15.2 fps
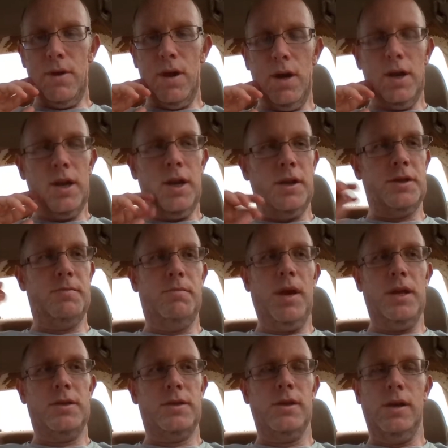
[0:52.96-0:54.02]
audience
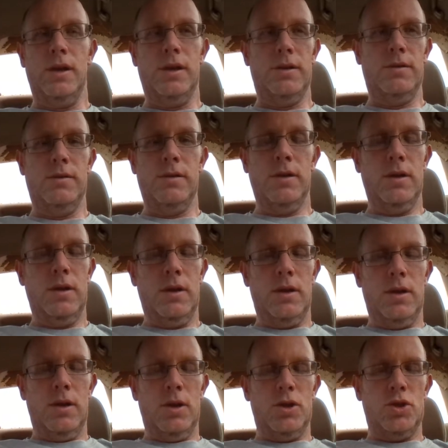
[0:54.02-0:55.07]
based on
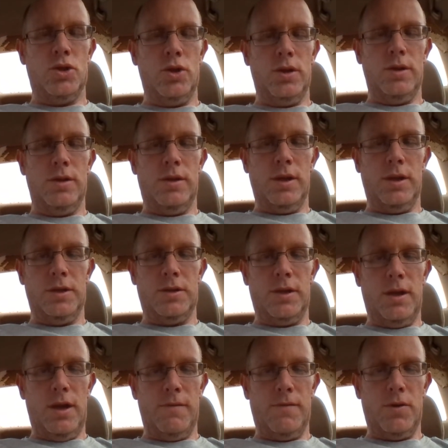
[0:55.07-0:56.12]
certain things that
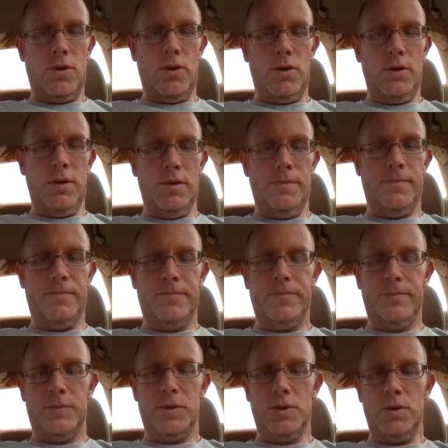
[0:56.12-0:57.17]
I've heard,
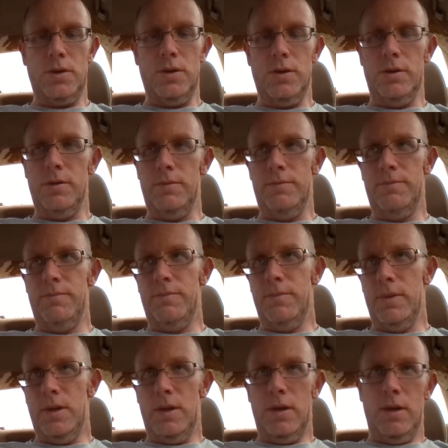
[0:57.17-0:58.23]
certain
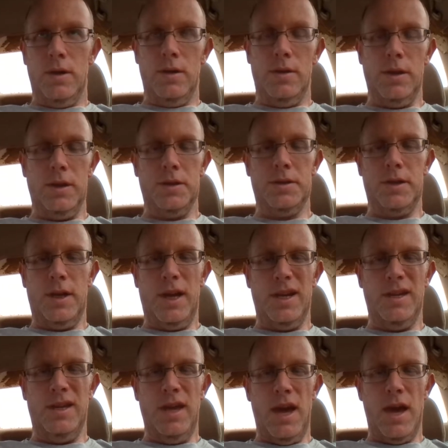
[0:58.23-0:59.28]
things that I
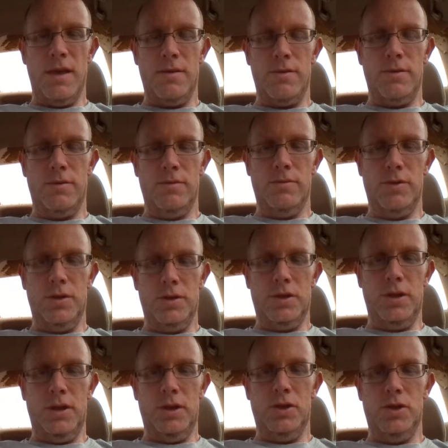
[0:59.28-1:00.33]
gather, just
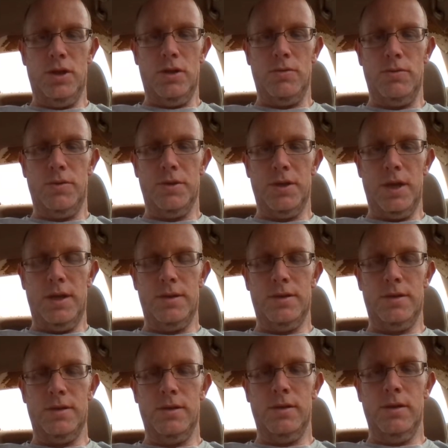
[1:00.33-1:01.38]
in a general
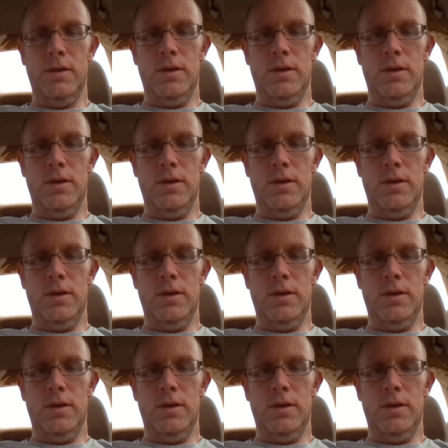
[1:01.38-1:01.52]
sense.